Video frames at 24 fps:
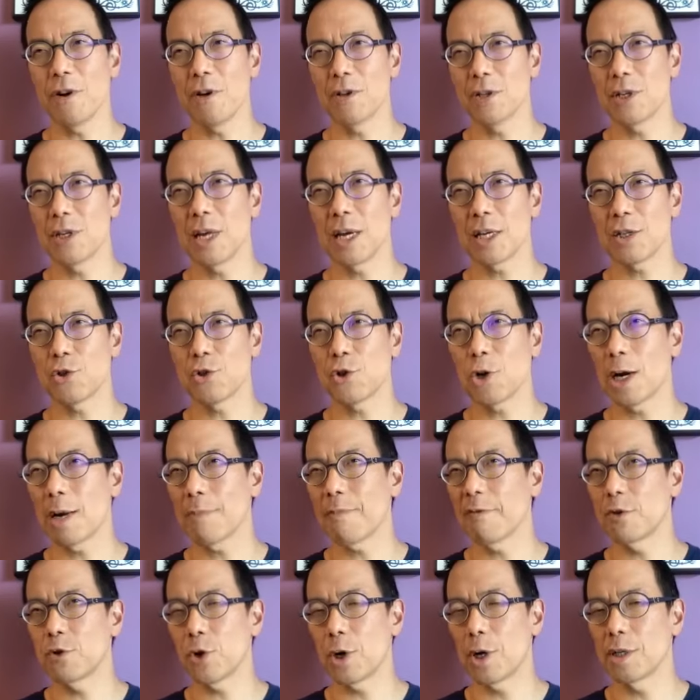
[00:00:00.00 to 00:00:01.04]
into that trap of
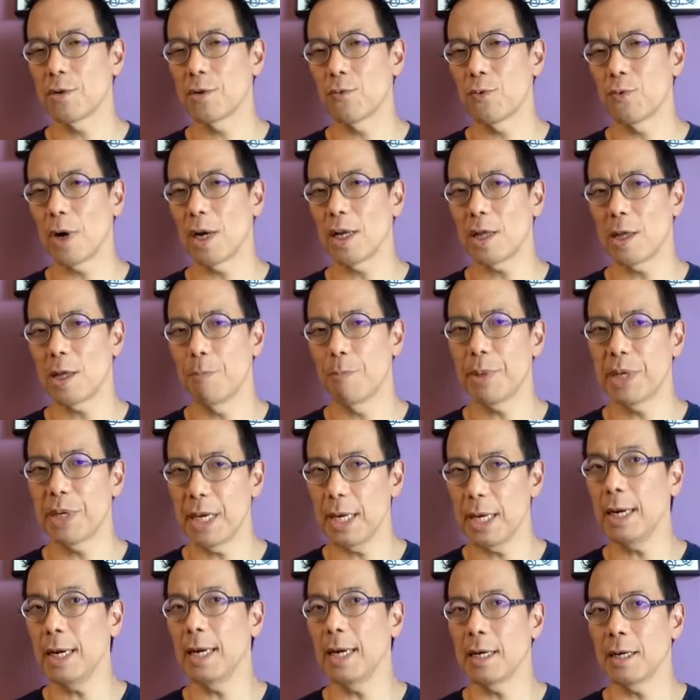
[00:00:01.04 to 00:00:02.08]
trying to write the
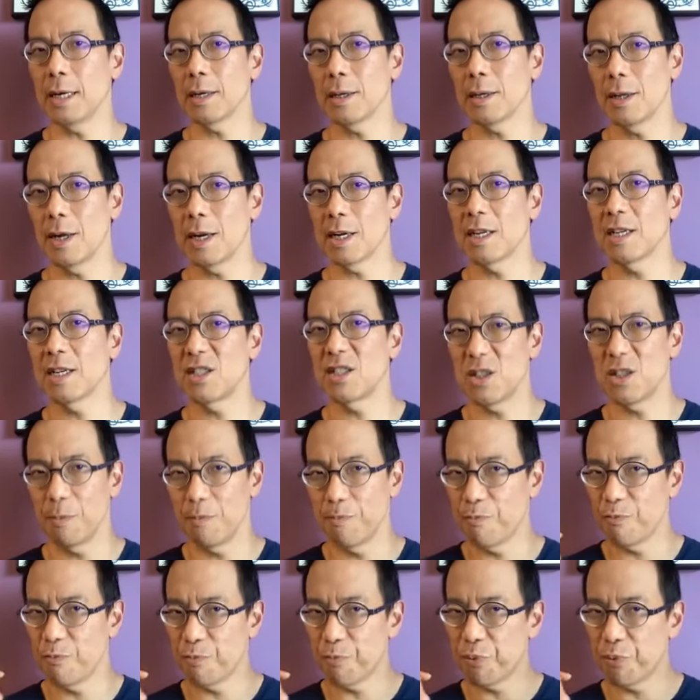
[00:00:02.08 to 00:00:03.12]
beginning, like the
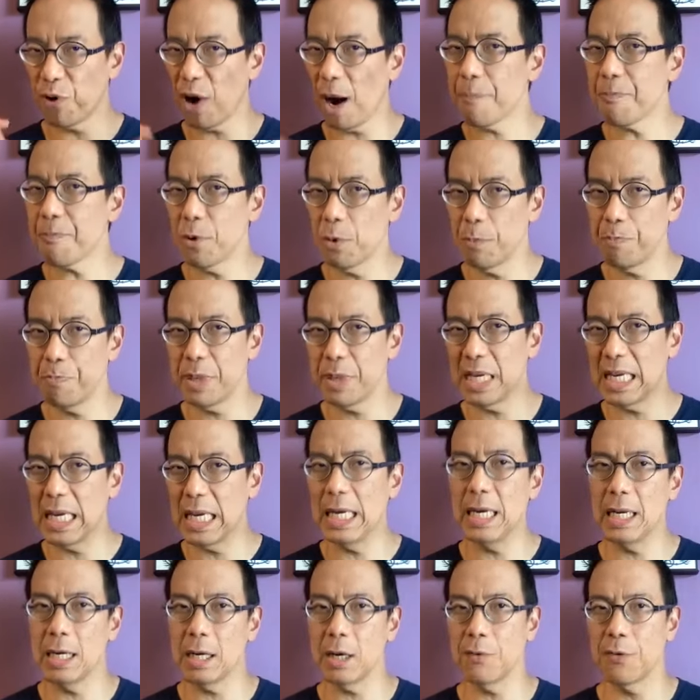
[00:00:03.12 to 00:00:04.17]
proper
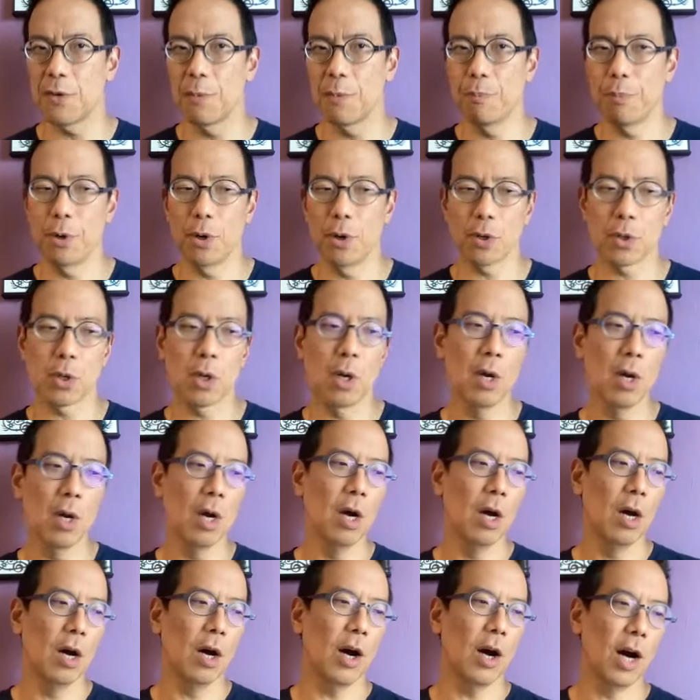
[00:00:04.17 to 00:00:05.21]
beginning of the book.
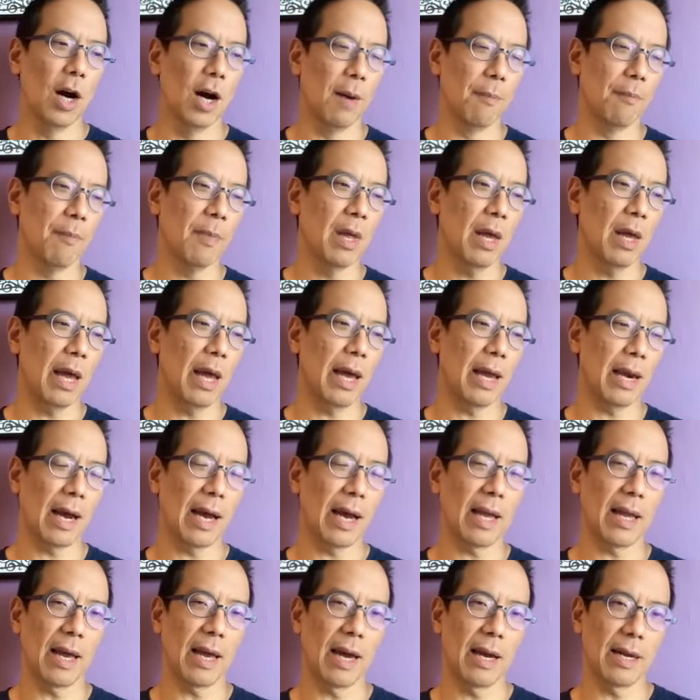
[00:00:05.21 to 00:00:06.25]
And
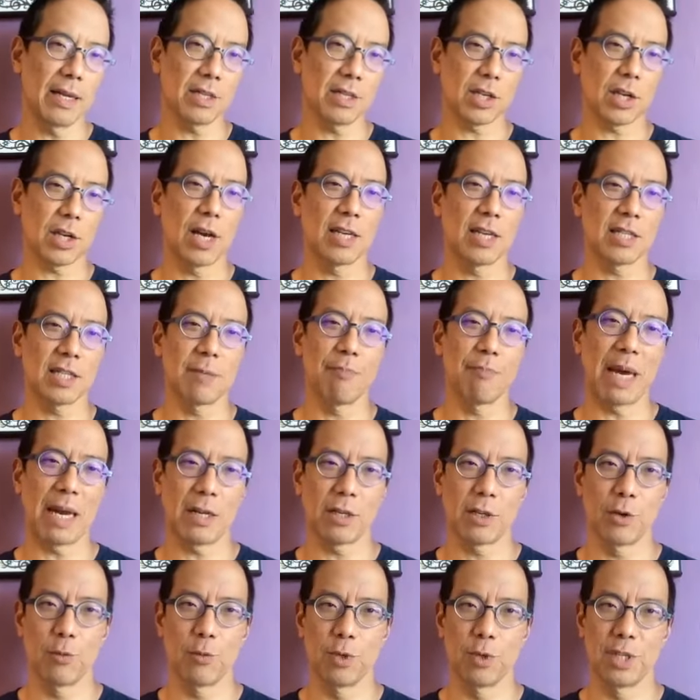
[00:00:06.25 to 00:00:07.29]
it's a constant
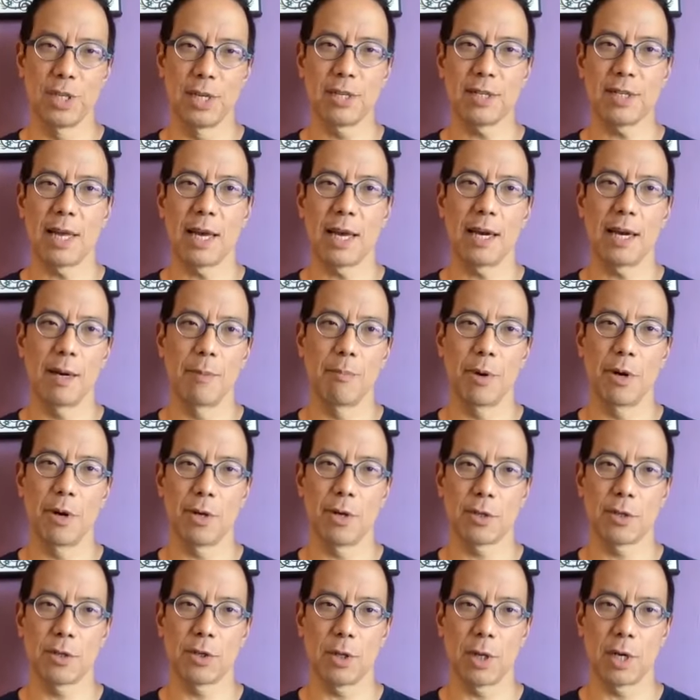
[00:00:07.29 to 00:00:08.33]
battle to resist that
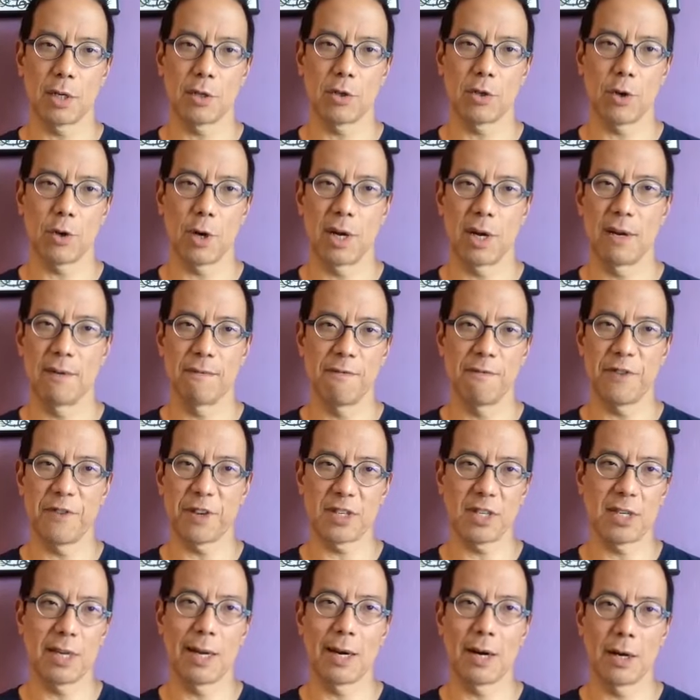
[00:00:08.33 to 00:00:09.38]
impulse to like try and
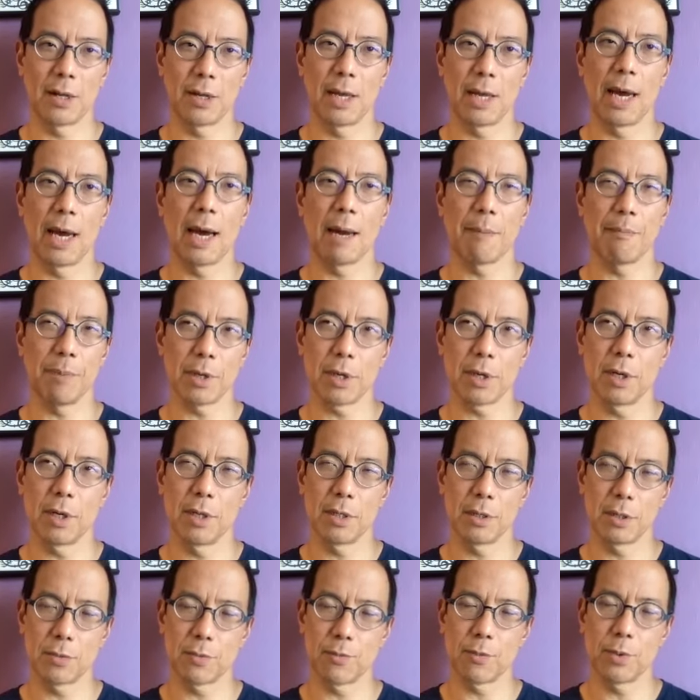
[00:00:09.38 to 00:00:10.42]
fixate on that,
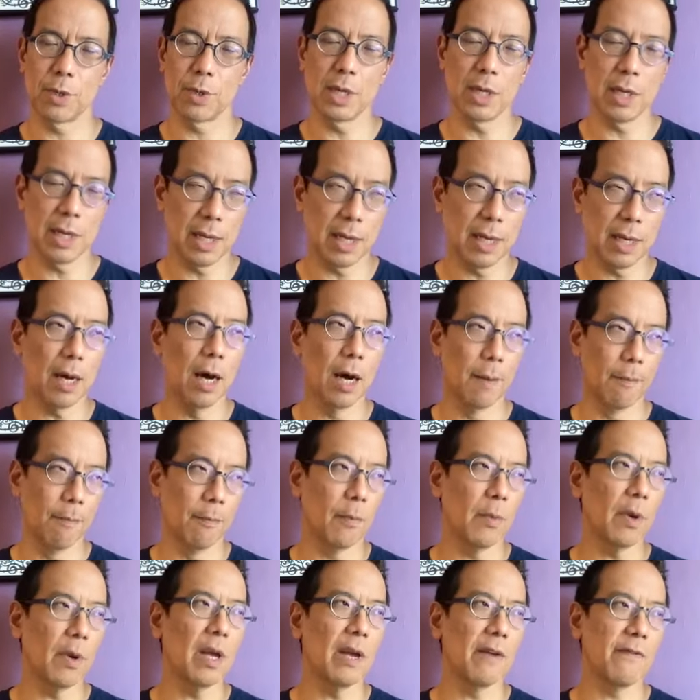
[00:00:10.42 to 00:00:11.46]
because really,
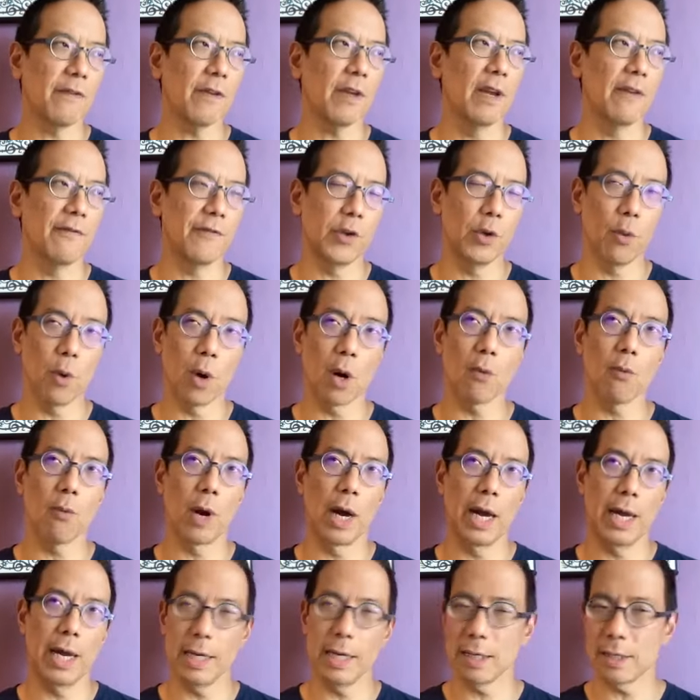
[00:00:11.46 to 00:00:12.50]
if you are
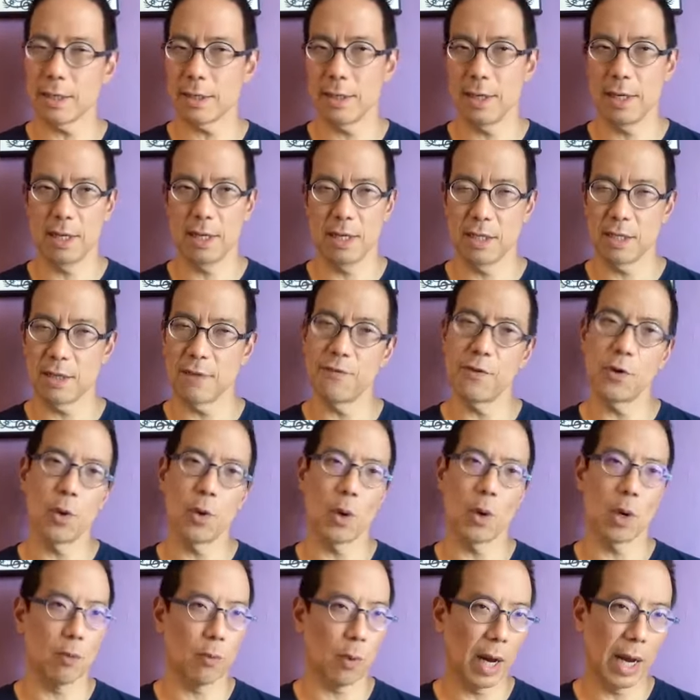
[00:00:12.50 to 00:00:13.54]
writing scenes, if you
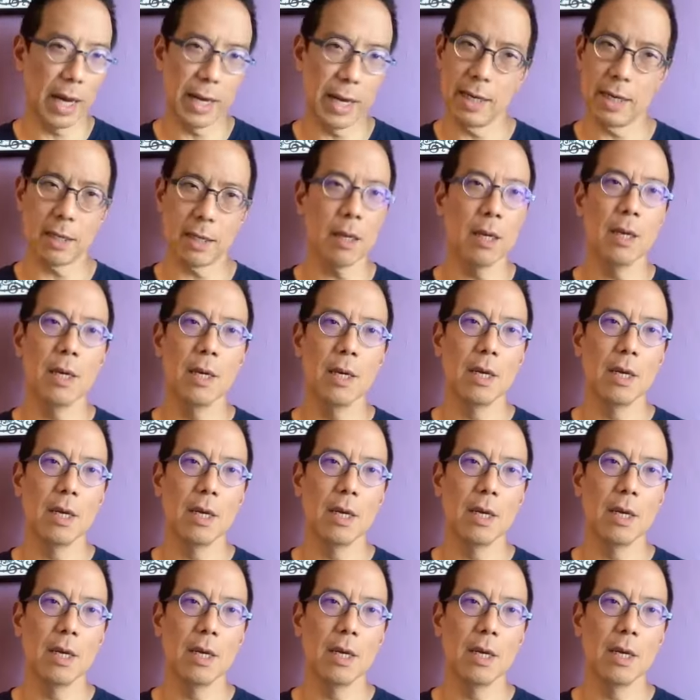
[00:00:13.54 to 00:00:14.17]
are writing